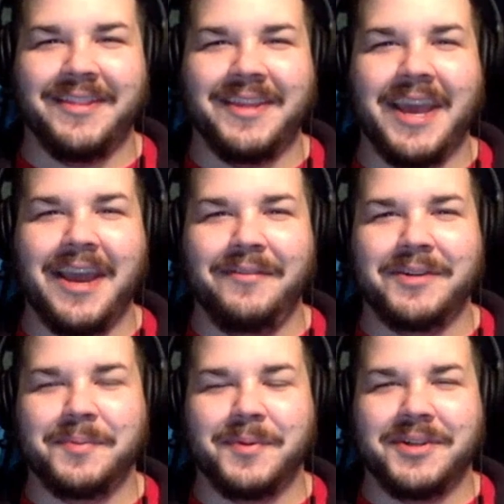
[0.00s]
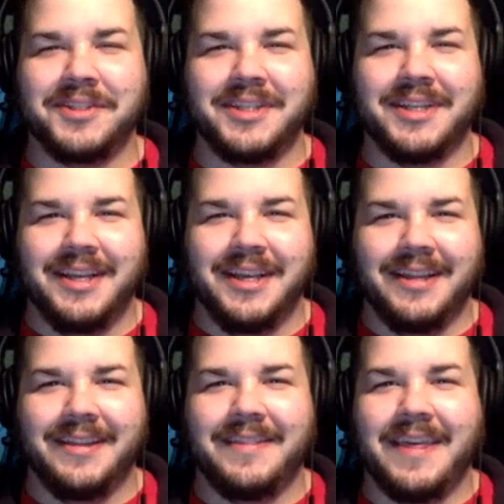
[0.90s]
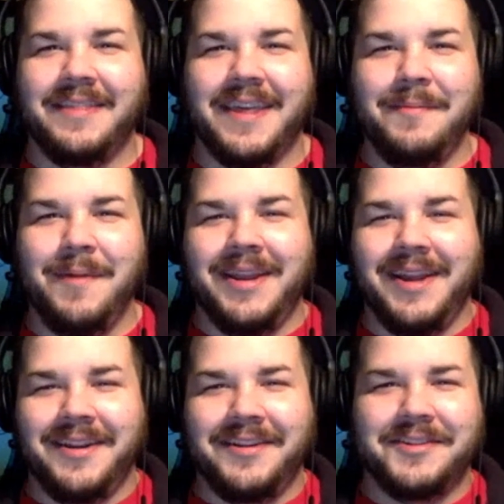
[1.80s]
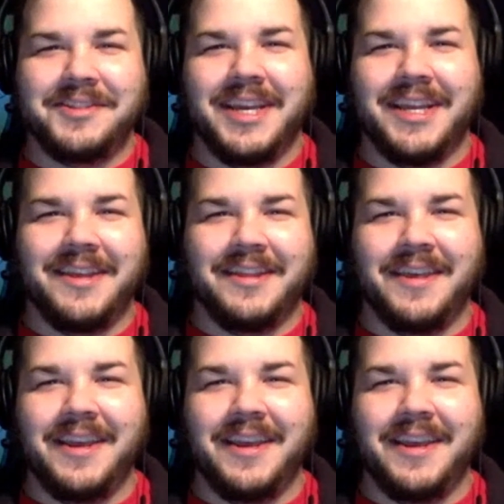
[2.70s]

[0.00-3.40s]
And the average person, they might not understand that.